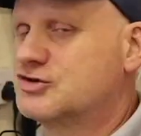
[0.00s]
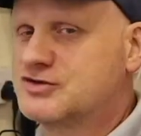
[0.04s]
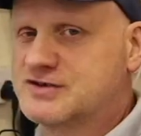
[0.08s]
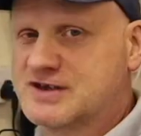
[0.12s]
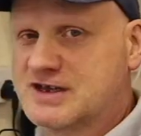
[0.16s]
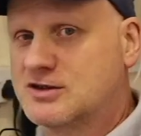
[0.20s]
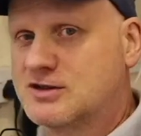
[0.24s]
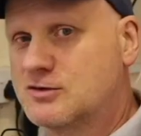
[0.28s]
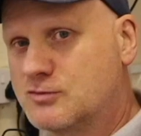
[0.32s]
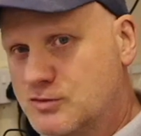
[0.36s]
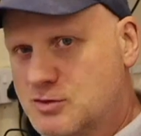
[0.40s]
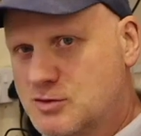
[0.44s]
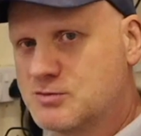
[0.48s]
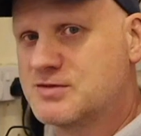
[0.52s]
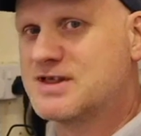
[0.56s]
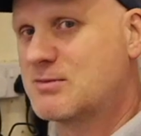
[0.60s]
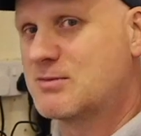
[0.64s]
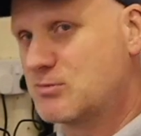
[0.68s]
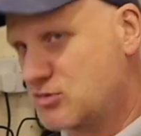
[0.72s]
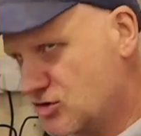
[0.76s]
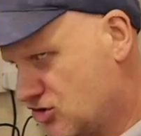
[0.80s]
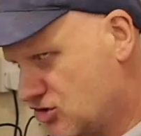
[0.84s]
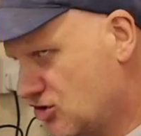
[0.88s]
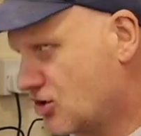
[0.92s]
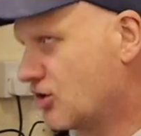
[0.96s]
I should say the room
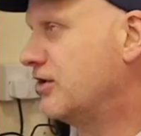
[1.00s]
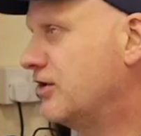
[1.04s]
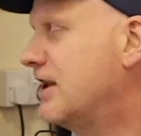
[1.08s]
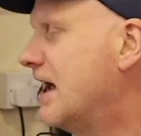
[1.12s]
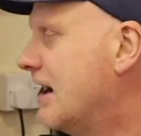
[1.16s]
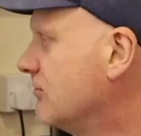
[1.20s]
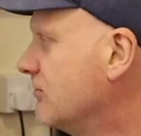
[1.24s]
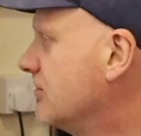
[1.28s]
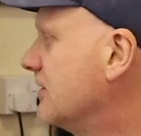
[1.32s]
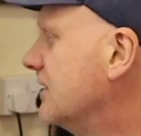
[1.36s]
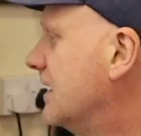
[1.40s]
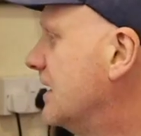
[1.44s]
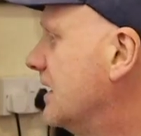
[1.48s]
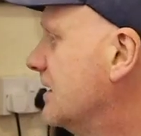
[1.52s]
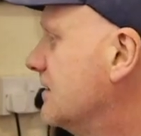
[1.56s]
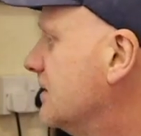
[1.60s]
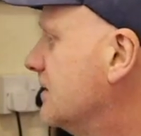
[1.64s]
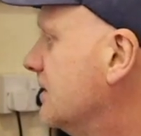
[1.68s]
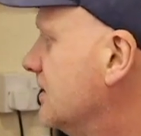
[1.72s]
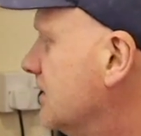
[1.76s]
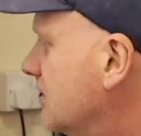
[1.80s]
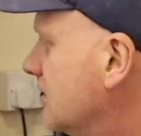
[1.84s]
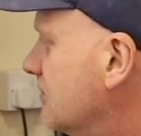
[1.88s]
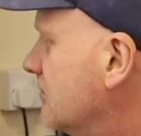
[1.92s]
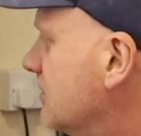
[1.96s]
temperature's gone down to
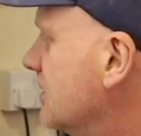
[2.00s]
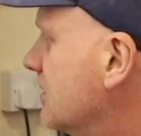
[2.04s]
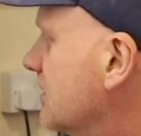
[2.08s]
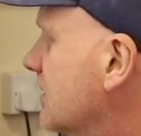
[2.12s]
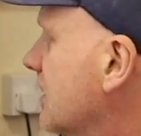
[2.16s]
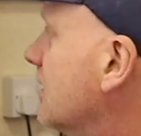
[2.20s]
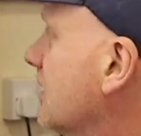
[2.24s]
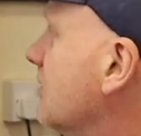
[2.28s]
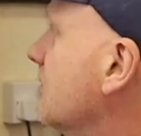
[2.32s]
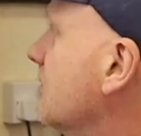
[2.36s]
19 degrees